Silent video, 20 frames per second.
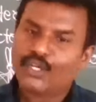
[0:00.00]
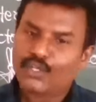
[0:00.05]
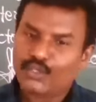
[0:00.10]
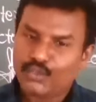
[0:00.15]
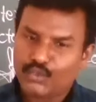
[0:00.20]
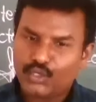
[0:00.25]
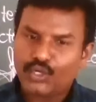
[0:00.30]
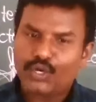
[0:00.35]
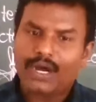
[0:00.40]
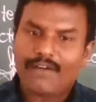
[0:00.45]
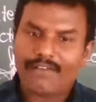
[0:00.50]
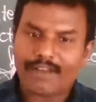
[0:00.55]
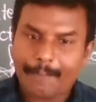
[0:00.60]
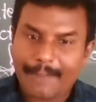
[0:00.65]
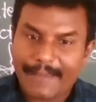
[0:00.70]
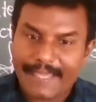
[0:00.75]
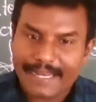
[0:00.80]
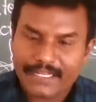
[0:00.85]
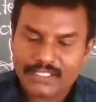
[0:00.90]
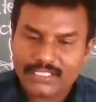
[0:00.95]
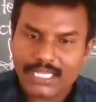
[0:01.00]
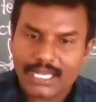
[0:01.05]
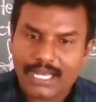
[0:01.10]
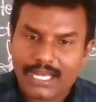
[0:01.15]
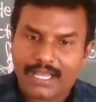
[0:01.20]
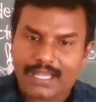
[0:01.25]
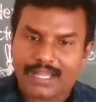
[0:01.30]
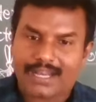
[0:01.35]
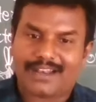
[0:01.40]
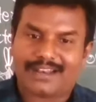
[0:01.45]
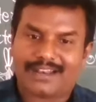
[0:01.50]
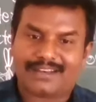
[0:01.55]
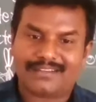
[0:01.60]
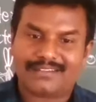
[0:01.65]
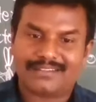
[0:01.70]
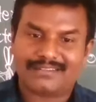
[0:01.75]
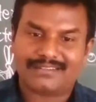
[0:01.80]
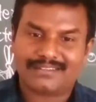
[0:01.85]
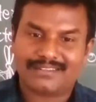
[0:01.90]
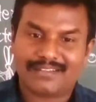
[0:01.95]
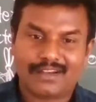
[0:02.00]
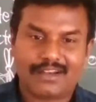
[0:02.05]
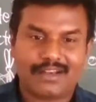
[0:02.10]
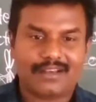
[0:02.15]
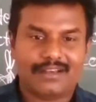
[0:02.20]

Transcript: Though our parents are